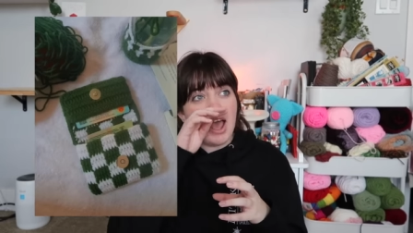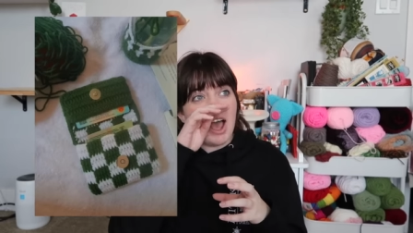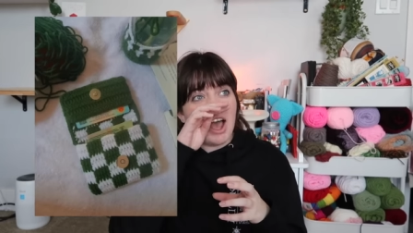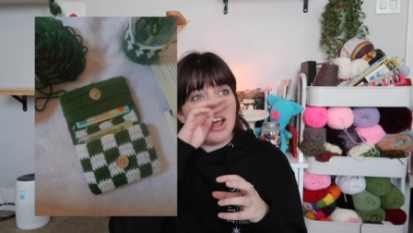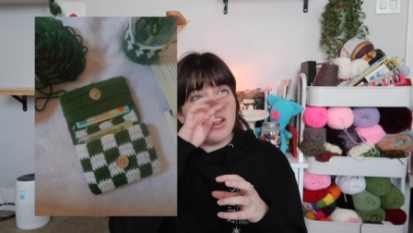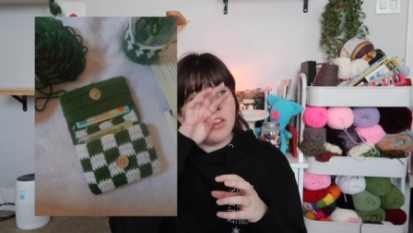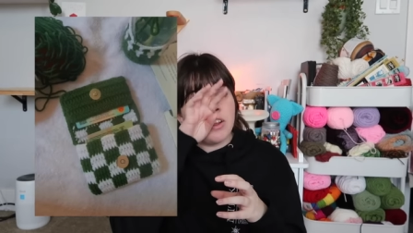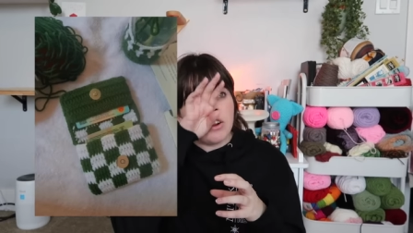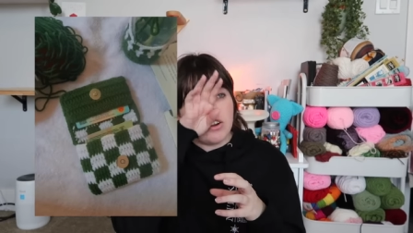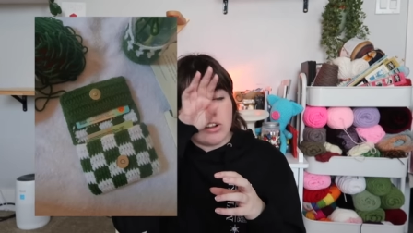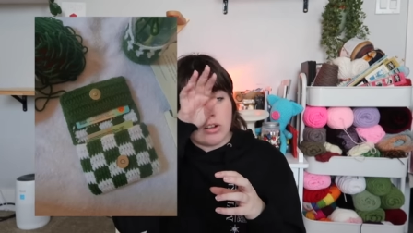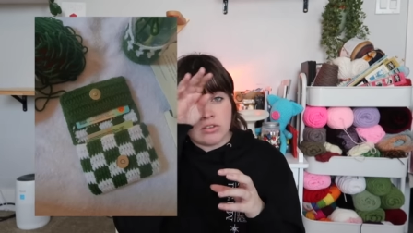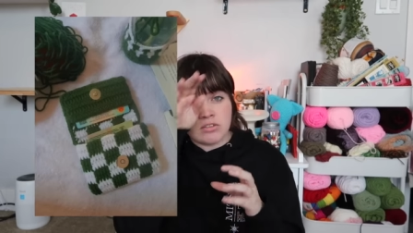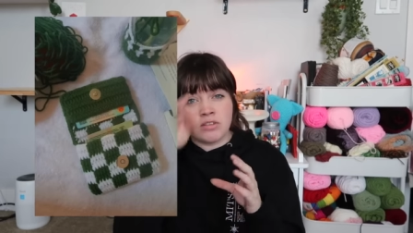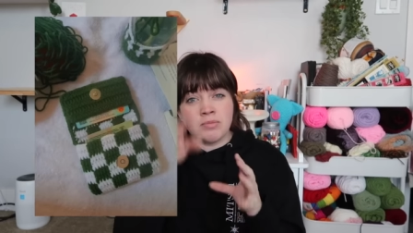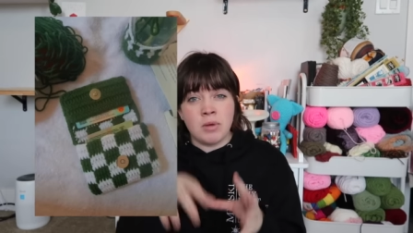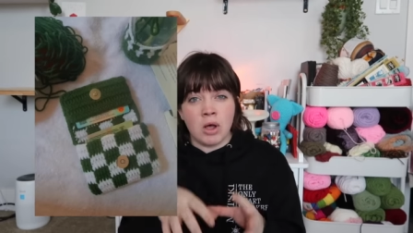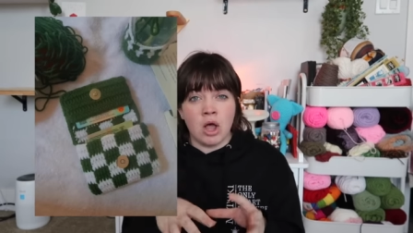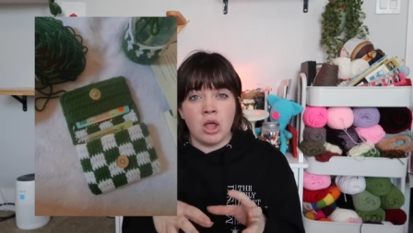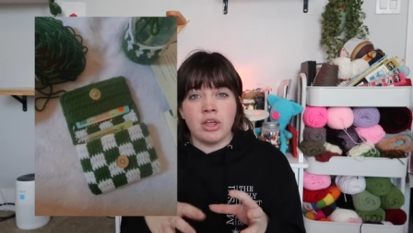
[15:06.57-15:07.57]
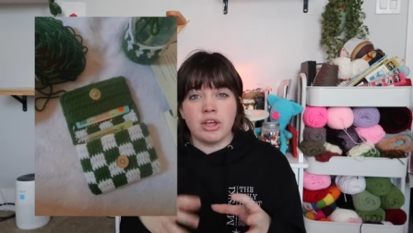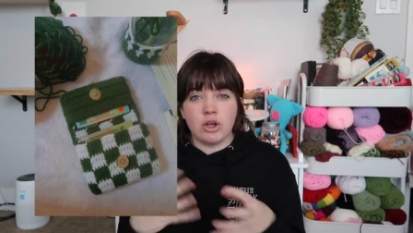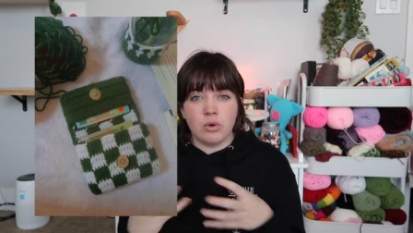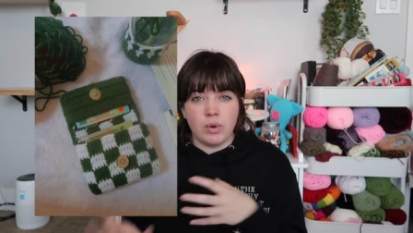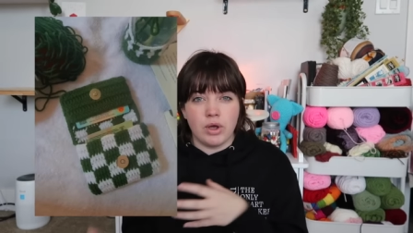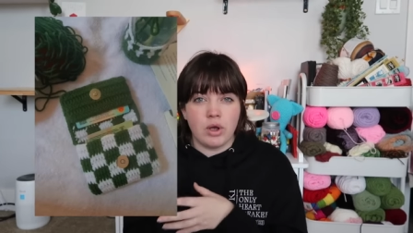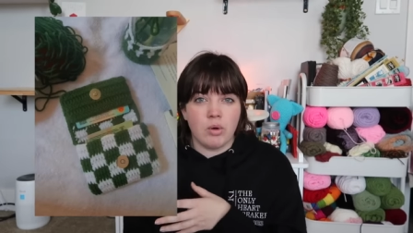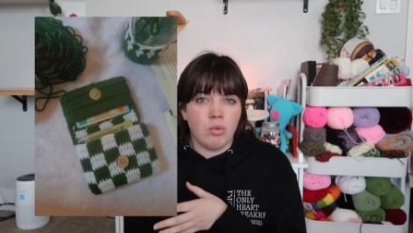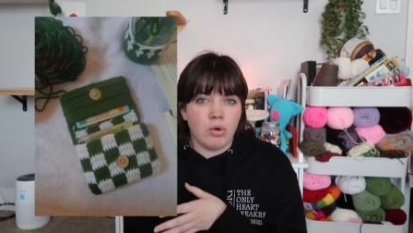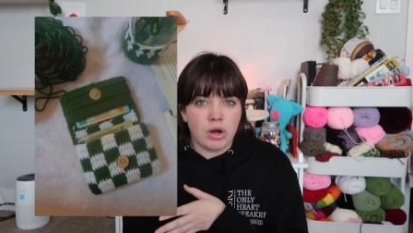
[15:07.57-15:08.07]
and they're small and
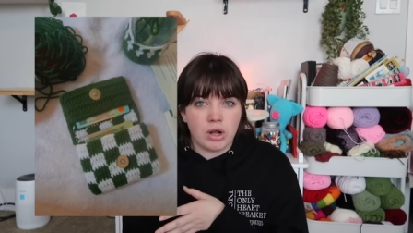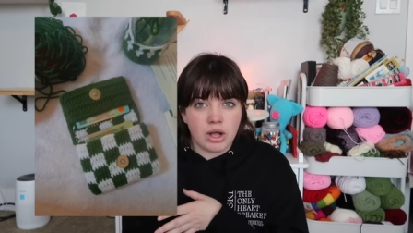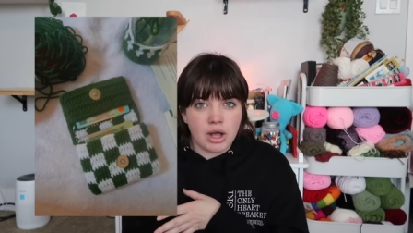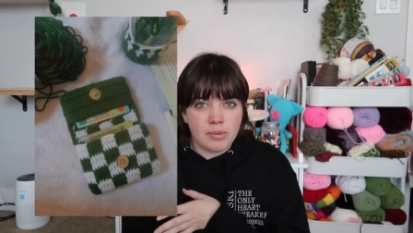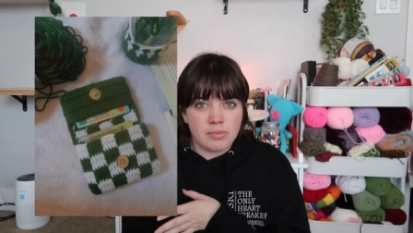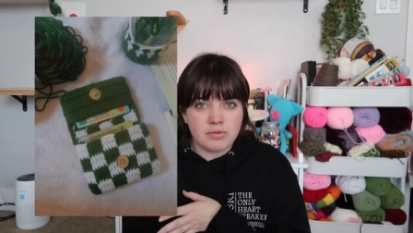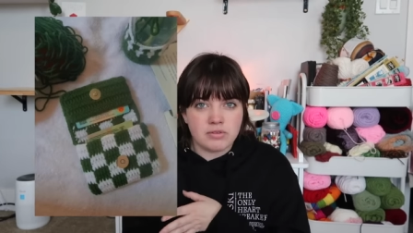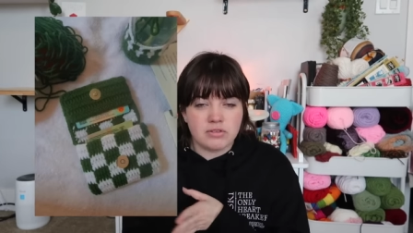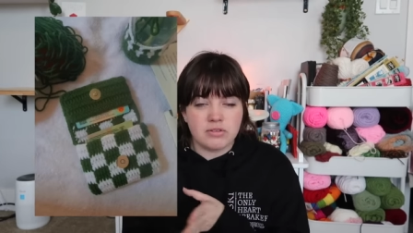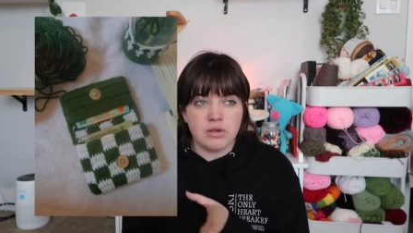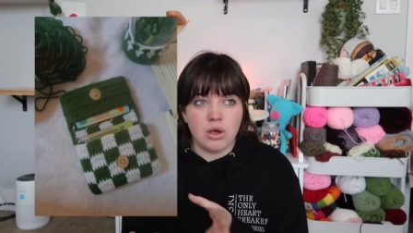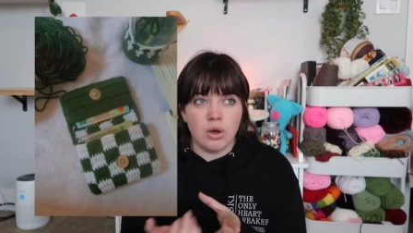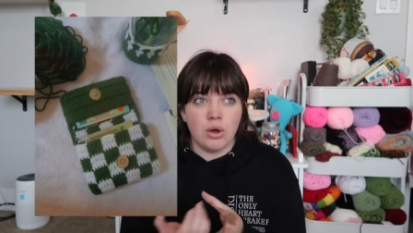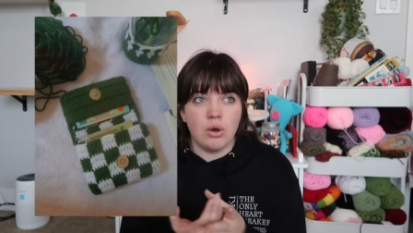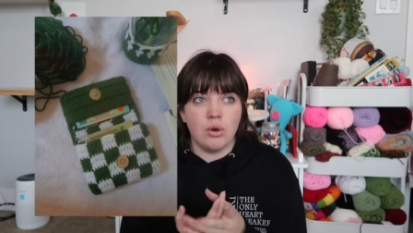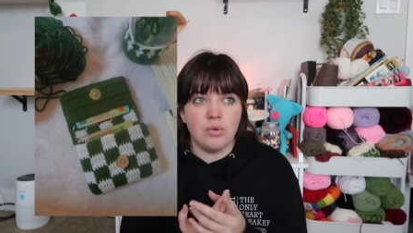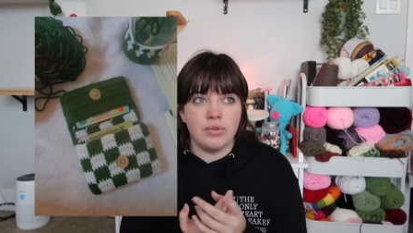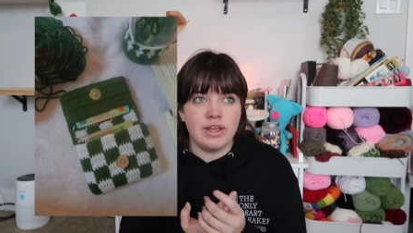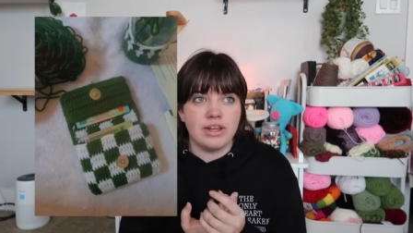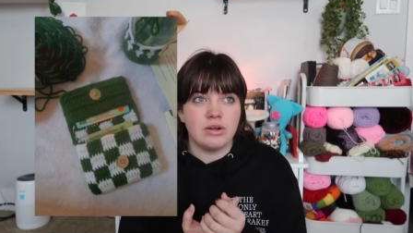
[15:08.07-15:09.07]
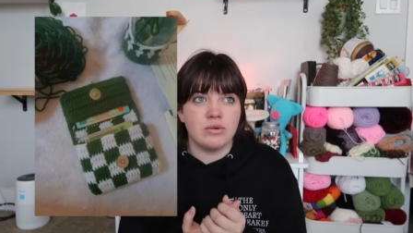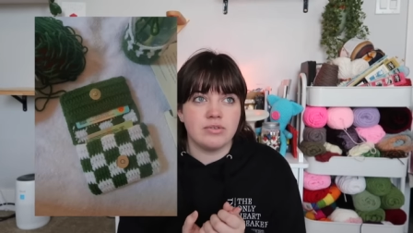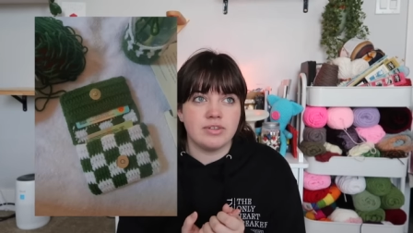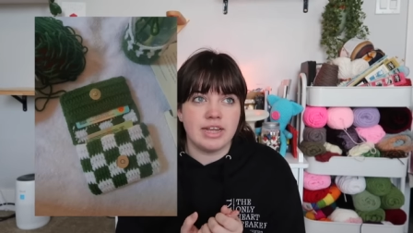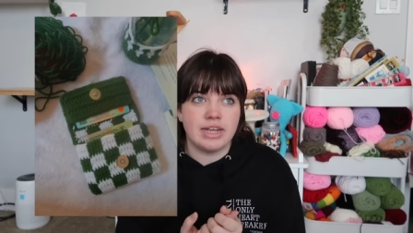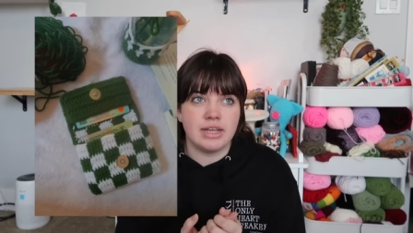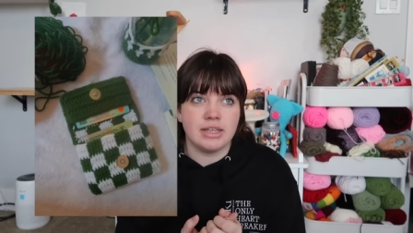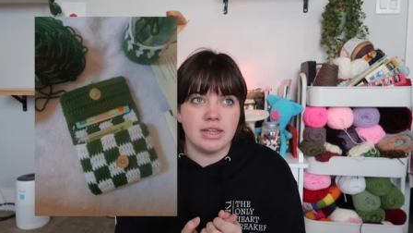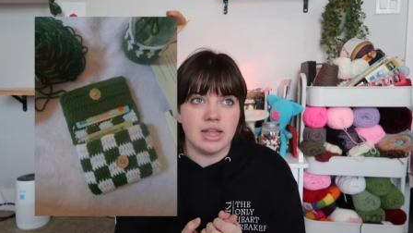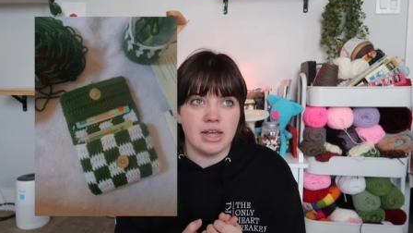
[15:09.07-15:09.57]
quick workups, so they don't
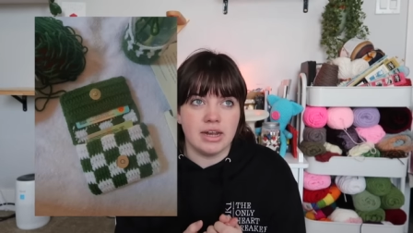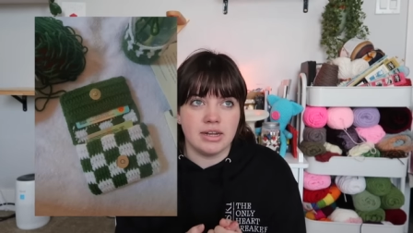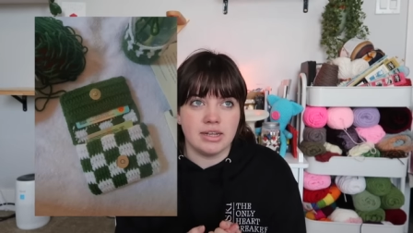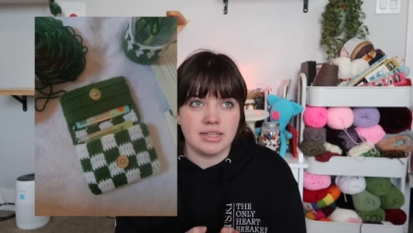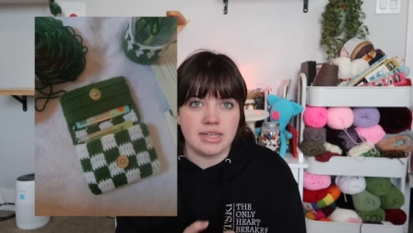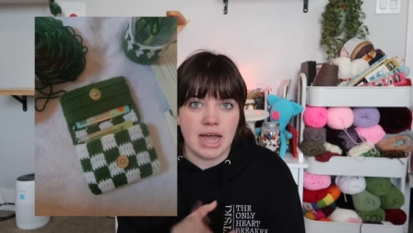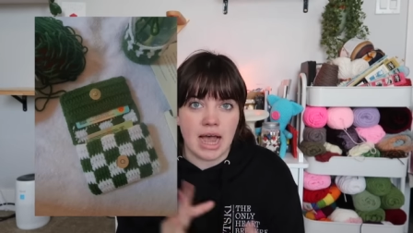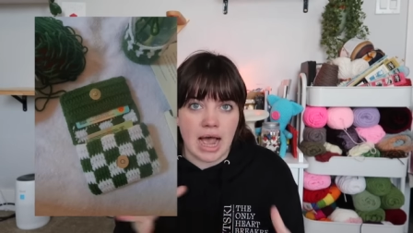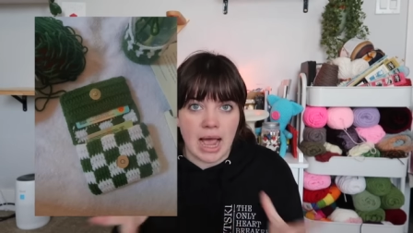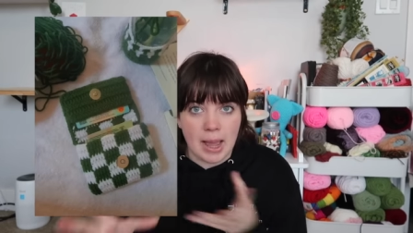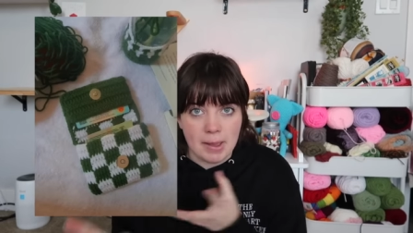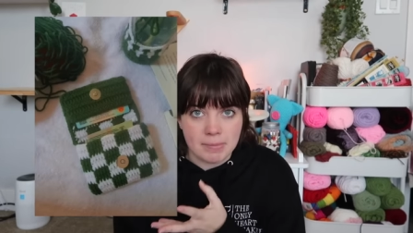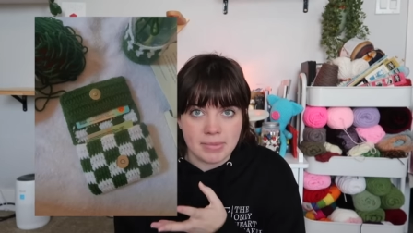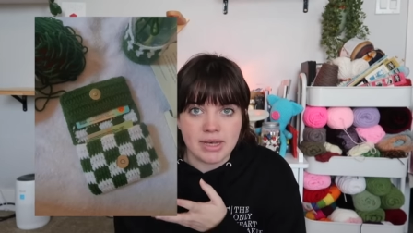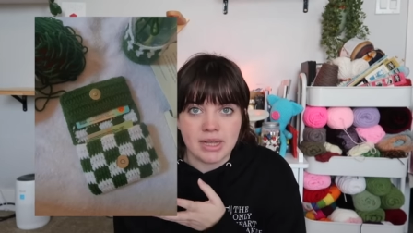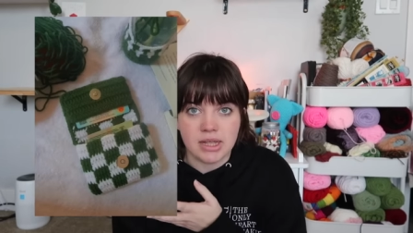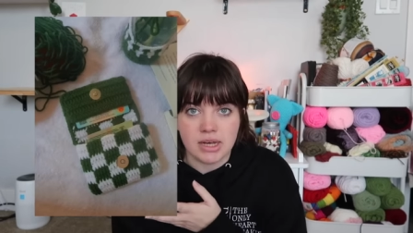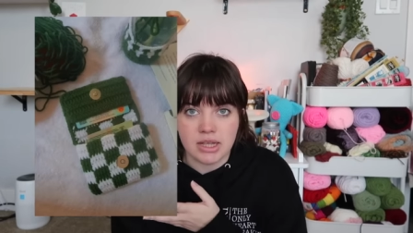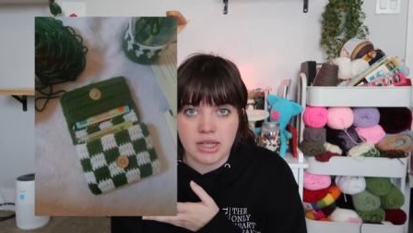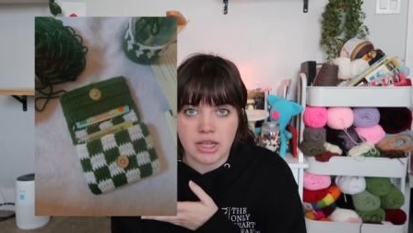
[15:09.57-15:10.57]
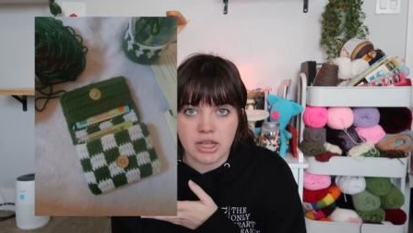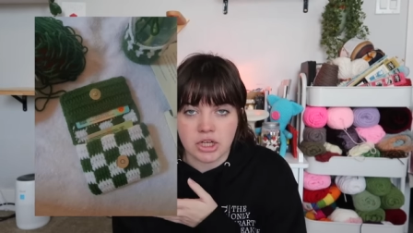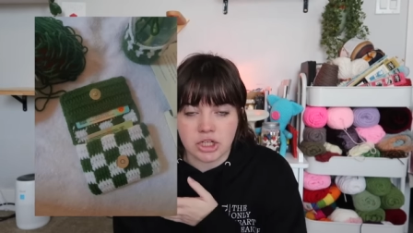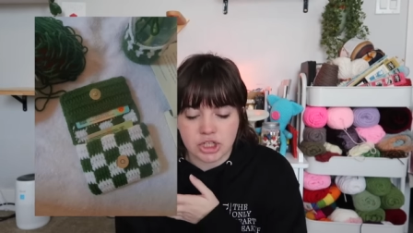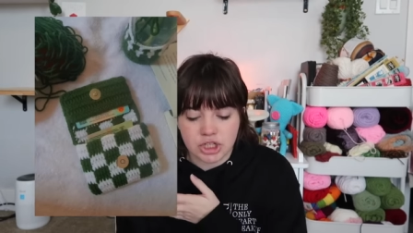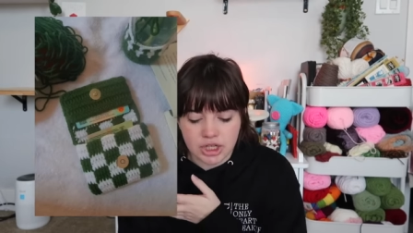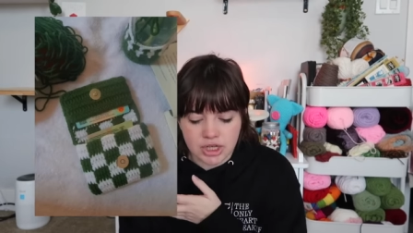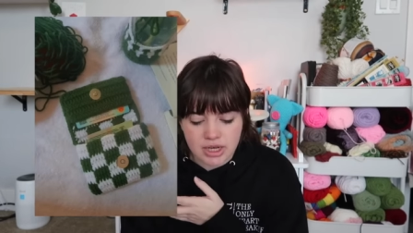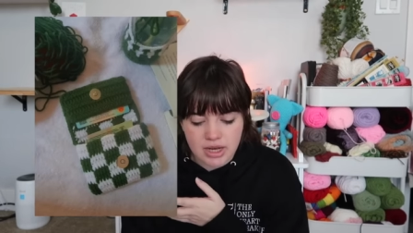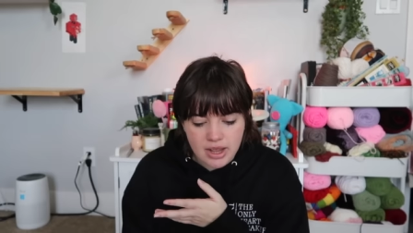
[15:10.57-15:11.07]
take a lot of time and
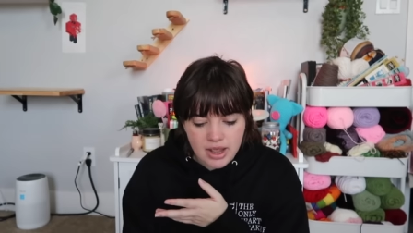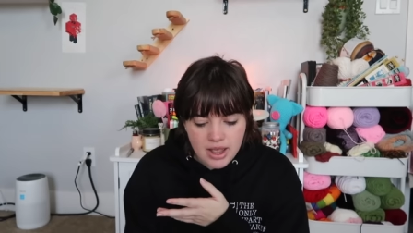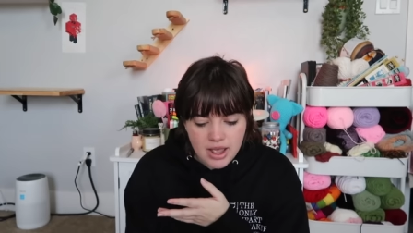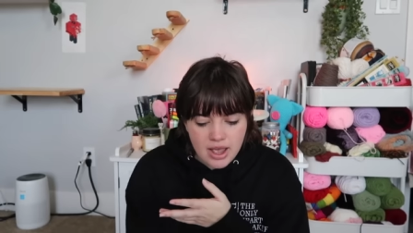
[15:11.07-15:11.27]
dedication.